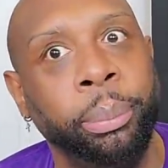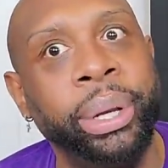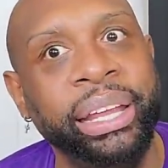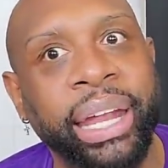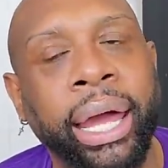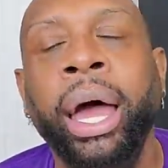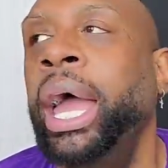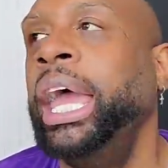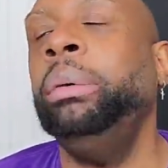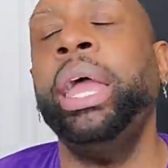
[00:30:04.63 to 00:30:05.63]
Believe that.
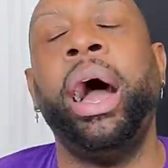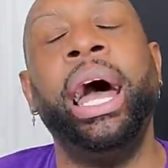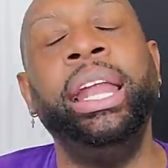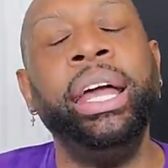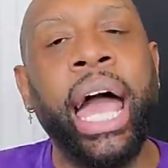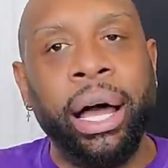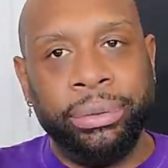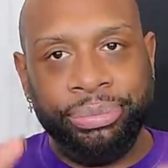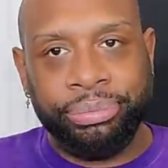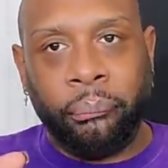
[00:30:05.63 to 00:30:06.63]
Anyway, y'all, I love
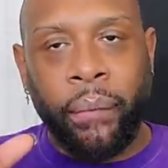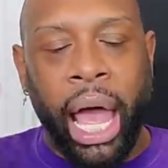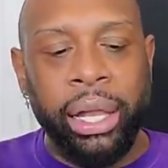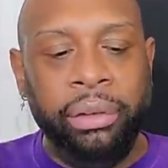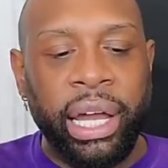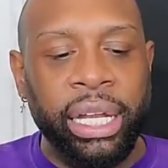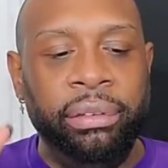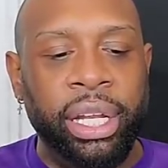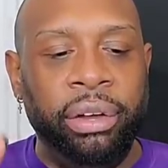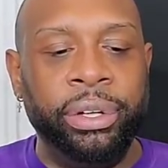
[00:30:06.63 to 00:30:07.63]
y'all. I love y'all,
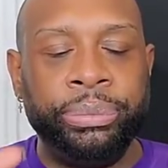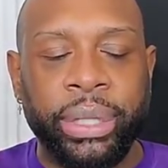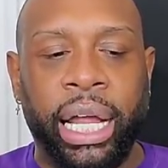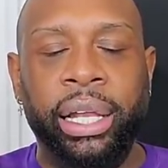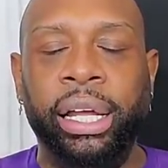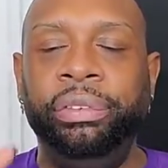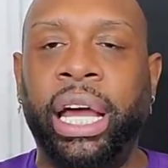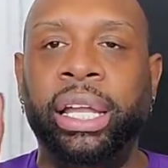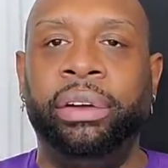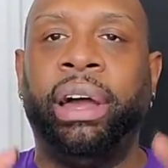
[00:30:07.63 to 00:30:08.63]
love you, love you. I love
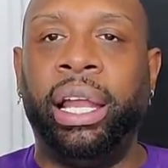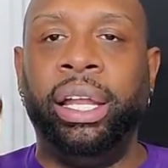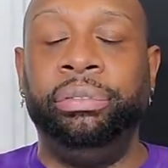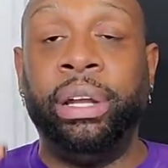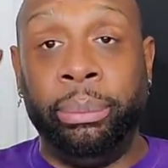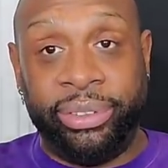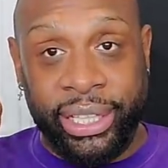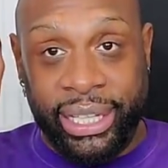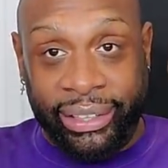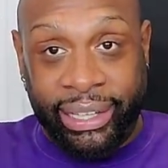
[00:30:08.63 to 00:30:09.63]
y'all, love y'all, love you. I'm gonna
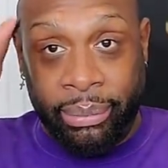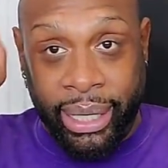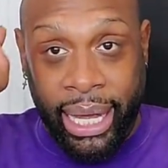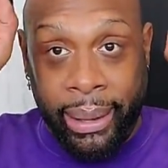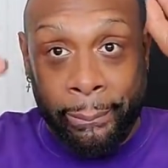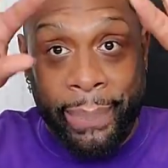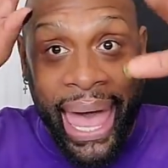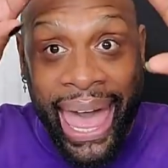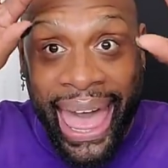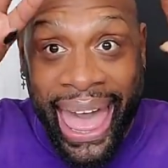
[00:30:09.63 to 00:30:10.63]
see you next time, okay?
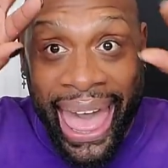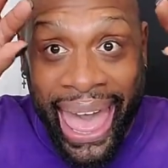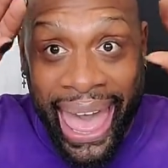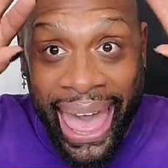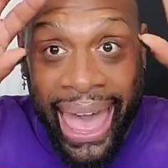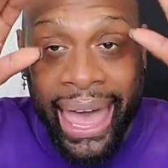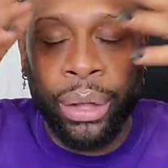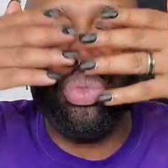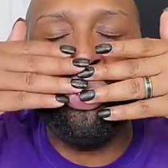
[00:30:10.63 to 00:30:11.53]
Bye!